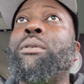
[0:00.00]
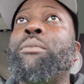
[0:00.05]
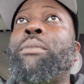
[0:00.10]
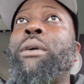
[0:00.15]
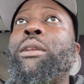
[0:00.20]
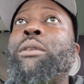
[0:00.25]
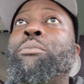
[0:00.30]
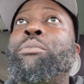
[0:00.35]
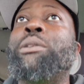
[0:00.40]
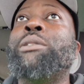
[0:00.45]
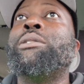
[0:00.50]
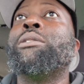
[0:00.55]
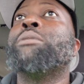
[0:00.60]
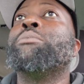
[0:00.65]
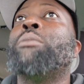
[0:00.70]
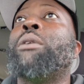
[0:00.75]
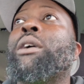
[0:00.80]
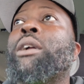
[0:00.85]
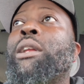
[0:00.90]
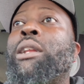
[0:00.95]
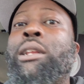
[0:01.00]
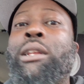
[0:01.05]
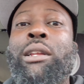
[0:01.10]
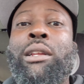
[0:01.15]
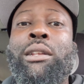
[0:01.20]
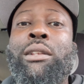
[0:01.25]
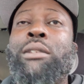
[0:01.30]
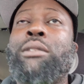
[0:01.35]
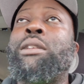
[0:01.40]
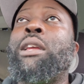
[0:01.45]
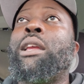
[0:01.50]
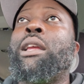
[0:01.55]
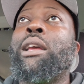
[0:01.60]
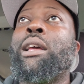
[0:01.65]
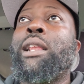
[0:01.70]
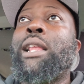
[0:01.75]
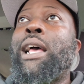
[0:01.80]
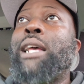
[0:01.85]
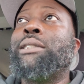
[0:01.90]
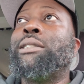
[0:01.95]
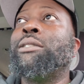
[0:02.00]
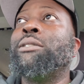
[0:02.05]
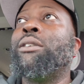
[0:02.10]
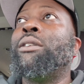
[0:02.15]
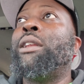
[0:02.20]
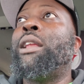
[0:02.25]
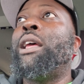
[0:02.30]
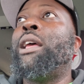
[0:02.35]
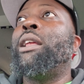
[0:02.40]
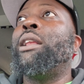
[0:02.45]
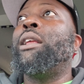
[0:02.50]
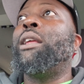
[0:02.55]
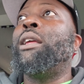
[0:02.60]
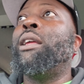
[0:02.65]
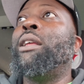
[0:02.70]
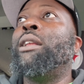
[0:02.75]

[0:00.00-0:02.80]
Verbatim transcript: about the business marketing and taking classes on that